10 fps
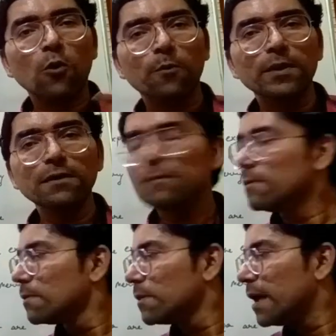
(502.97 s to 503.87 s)
open,
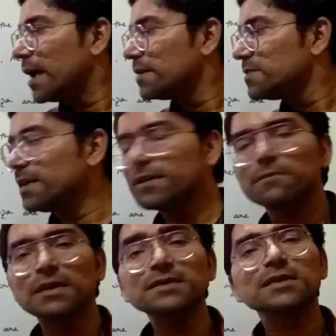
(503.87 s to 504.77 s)
and
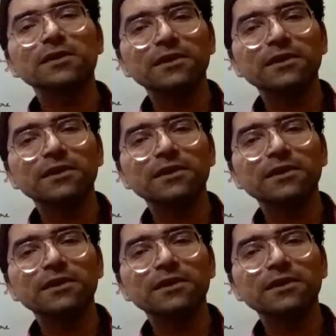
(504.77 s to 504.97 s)
secret means